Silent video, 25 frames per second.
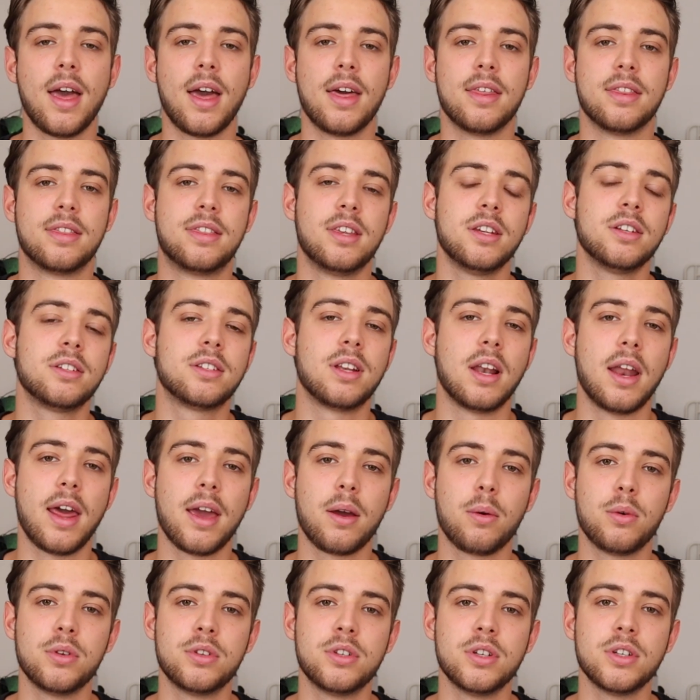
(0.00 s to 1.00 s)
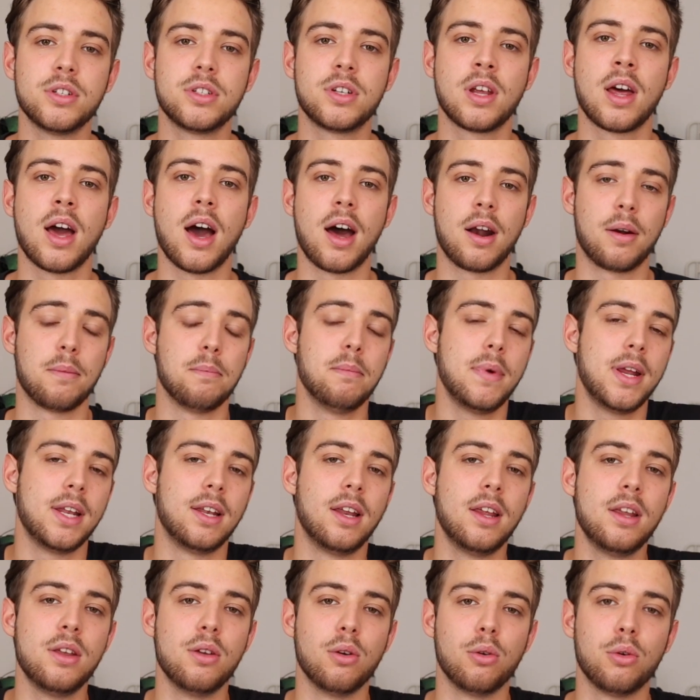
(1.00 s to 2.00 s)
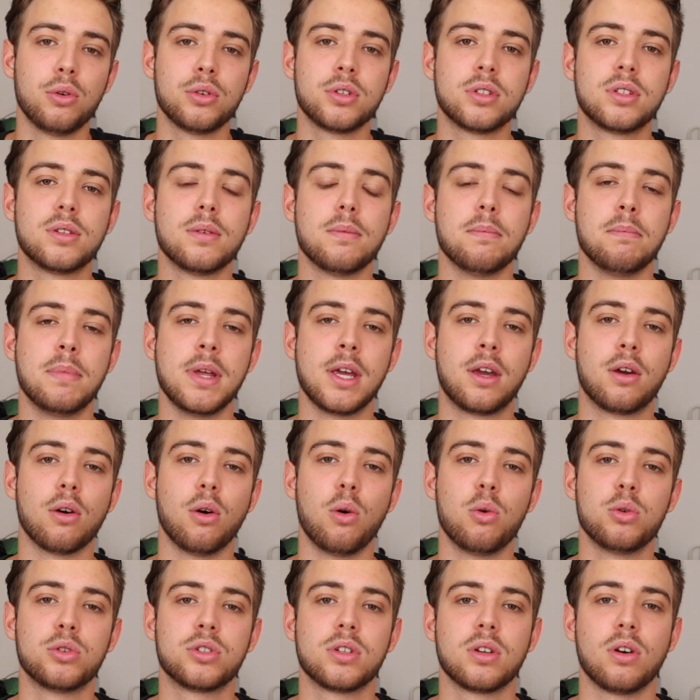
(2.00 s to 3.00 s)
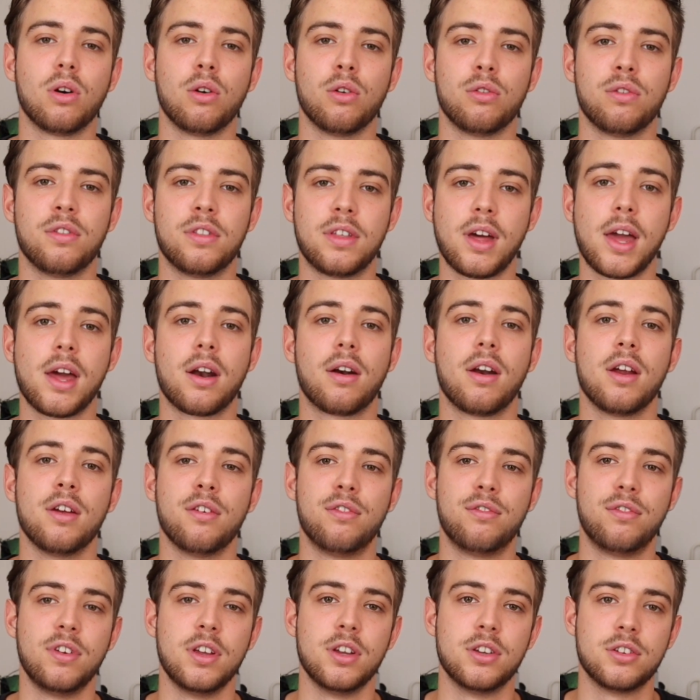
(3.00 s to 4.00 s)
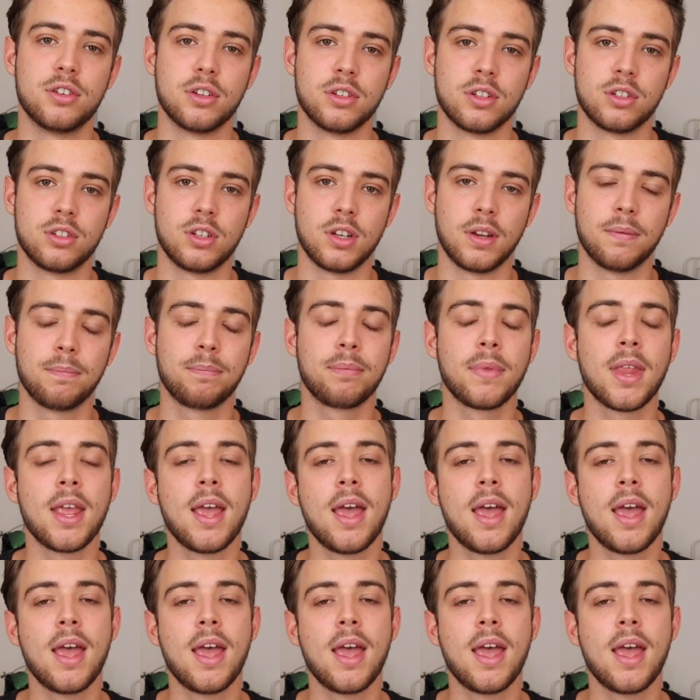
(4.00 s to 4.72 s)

and these languages are mainly used because of their efficiency.